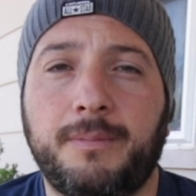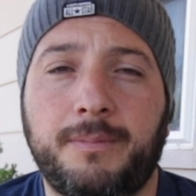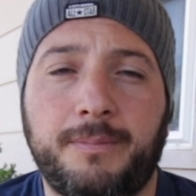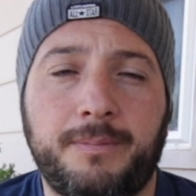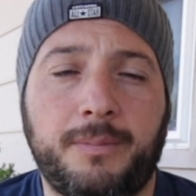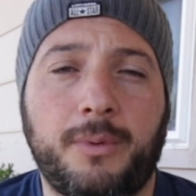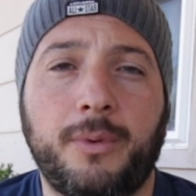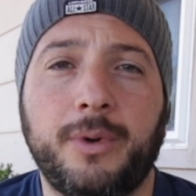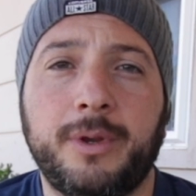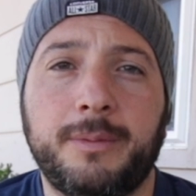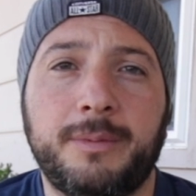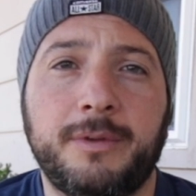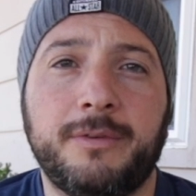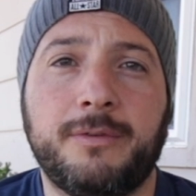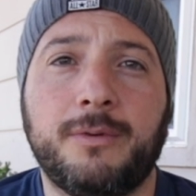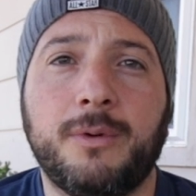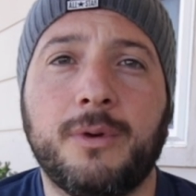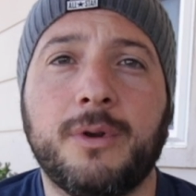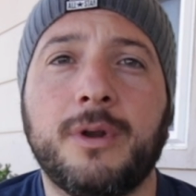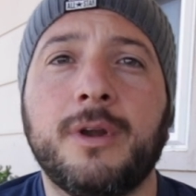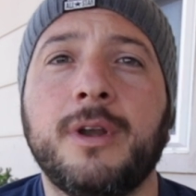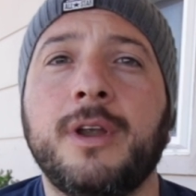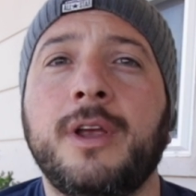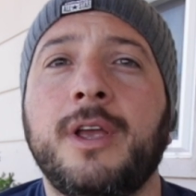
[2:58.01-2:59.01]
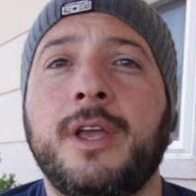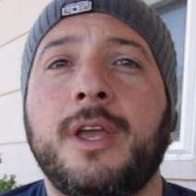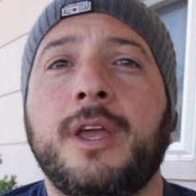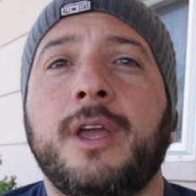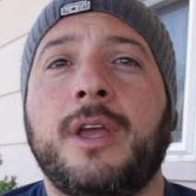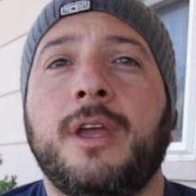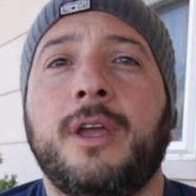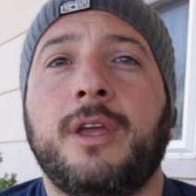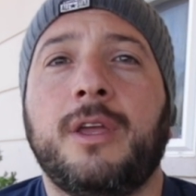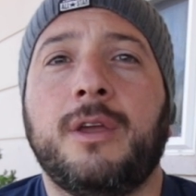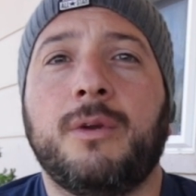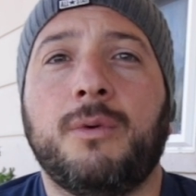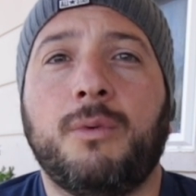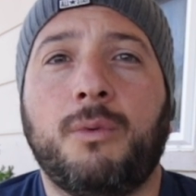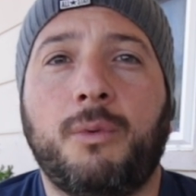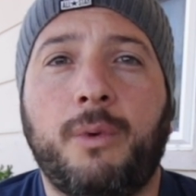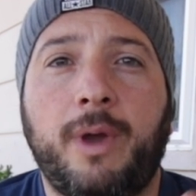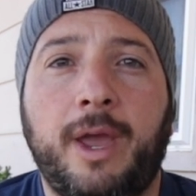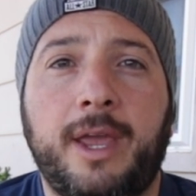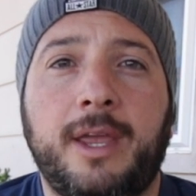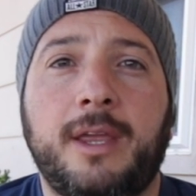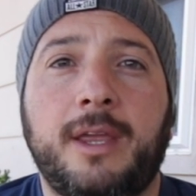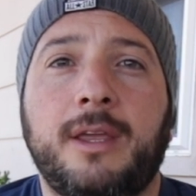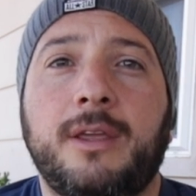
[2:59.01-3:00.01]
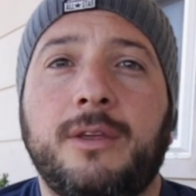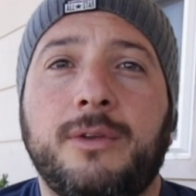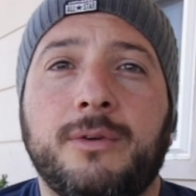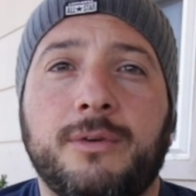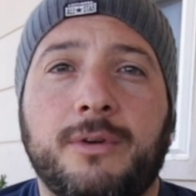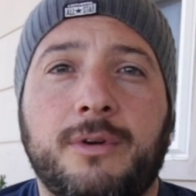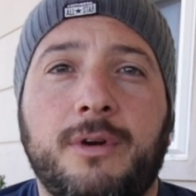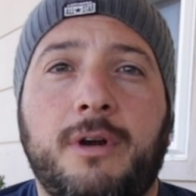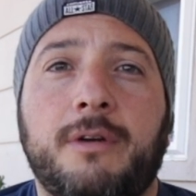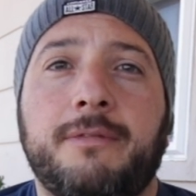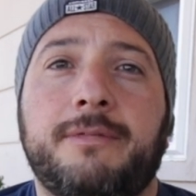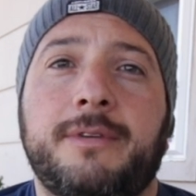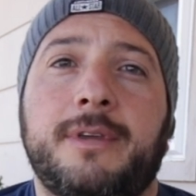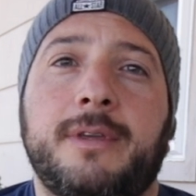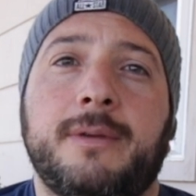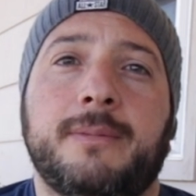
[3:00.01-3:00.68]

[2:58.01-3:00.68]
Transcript: point before, weigh your coffee.